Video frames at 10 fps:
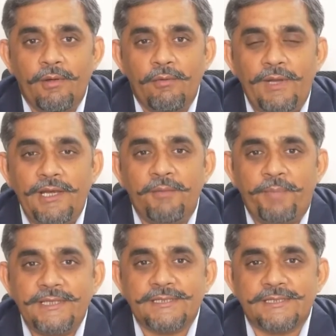Well,
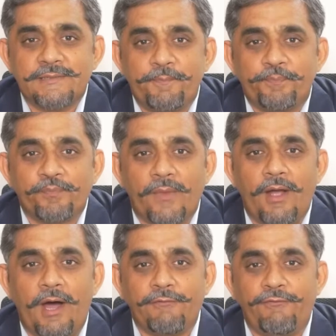lipids
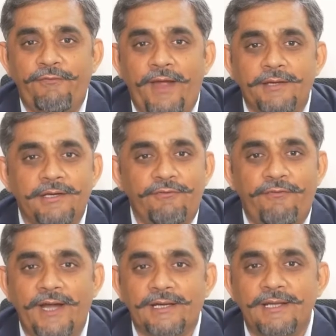are fat and
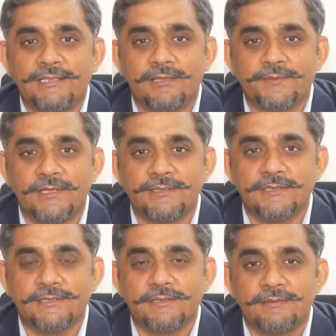fat-like
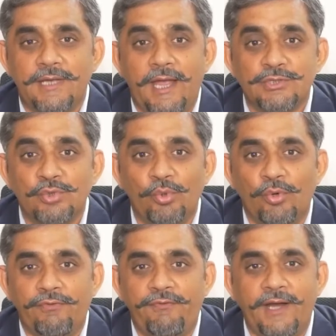substances. As you
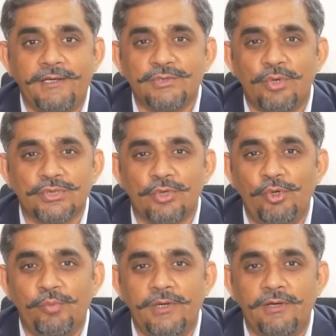know, fat is not
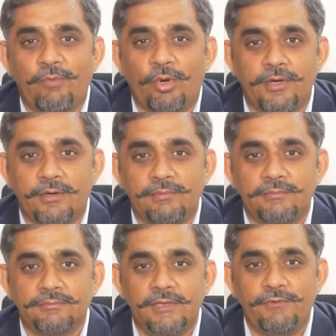soluble in water.
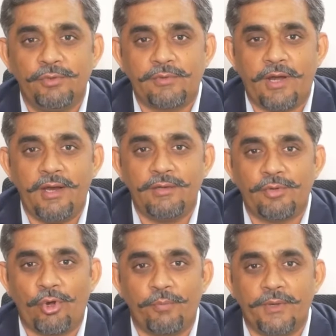If you try
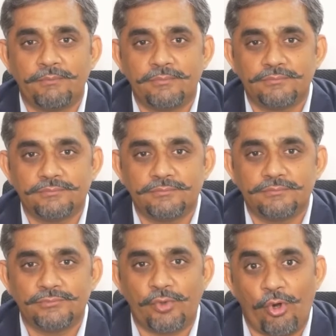and drop a
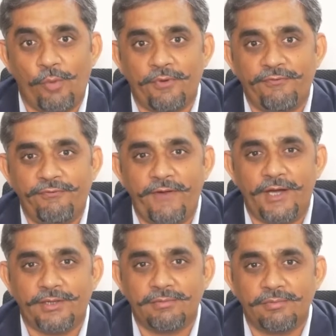drop of
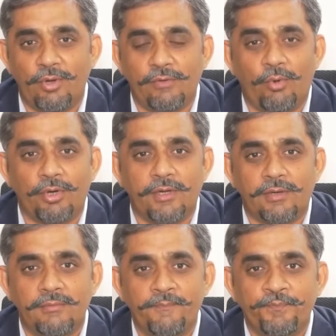fat on
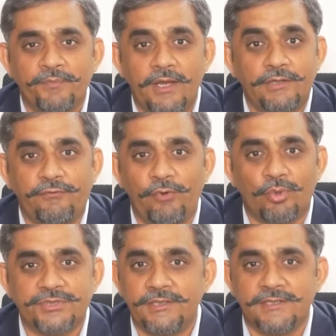water, it
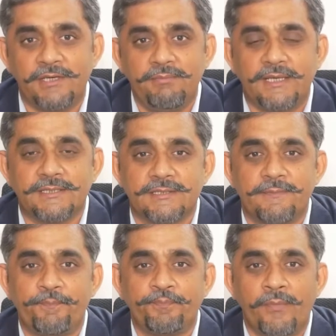floats, it doesn't mix.
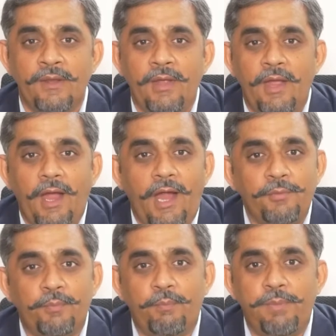
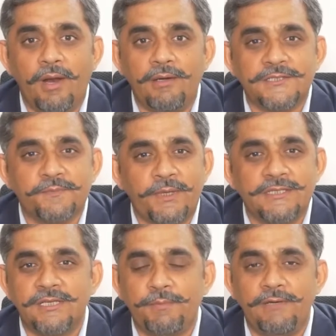And blood is
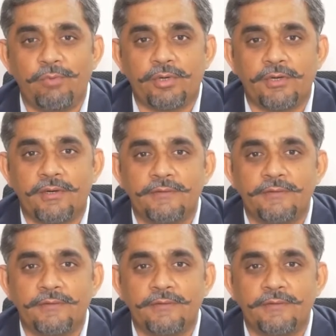principally water.